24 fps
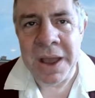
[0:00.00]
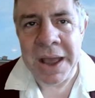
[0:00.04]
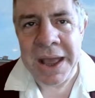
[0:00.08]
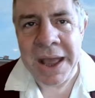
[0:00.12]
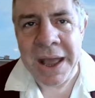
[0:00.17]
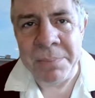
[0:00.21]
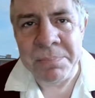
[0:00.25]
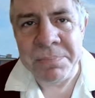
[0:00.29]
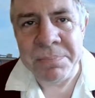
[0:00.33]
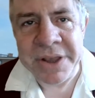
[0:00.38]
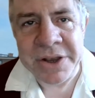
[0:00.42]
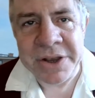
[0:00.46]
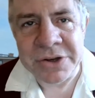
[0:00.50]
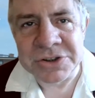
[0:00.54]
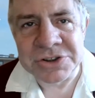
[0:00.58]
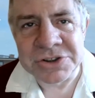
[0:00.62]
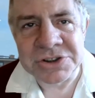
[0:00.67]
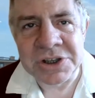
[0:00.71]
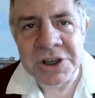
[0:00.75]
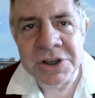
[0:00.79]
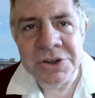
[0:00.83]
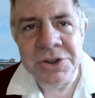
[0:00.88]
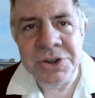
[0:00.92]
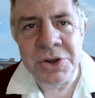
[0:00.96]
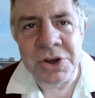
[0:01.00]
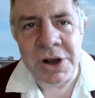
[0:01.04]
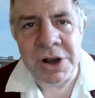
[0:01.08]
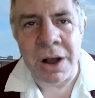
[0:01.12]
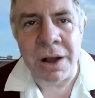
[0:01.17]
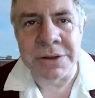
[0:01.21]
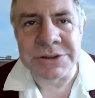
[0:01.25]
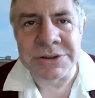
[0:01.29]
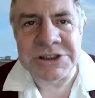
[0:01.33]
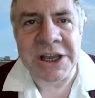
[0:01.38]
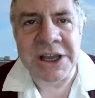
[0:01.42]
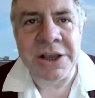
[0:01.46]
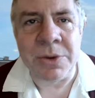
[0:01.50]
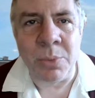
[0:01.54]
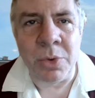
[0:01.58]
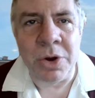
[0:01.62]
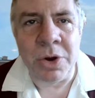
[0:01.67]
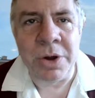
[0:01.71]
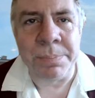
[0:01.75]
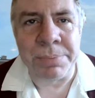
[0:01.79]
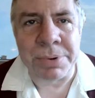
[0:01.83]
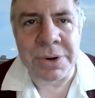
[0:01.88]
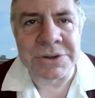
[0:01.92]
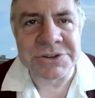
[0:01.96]
um, because you can't take a
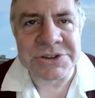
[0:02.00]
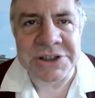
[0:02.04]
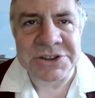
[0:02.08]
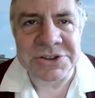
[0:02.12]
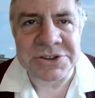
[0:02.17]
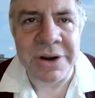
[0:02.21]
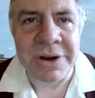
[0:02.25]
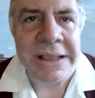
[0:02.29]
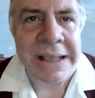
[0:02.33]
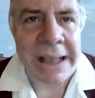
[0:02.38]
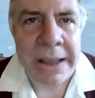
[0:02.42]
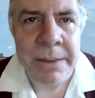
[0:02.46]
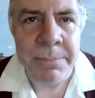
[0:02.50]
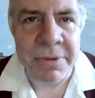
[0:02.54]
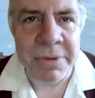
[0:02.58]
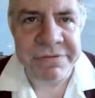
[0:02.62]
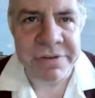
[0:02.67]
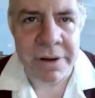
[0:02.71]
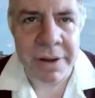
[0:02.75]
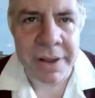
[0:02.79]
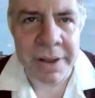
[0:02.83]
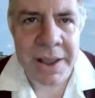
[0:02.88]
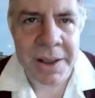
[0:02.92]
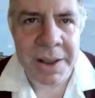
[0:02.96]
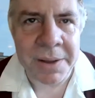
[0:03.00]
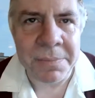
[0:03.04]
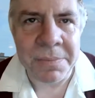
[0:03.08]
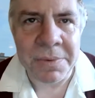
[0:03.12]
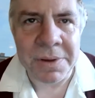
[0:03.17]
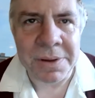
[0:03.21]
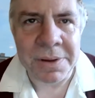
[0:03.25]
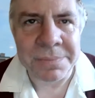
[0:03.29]
word processor and gamify it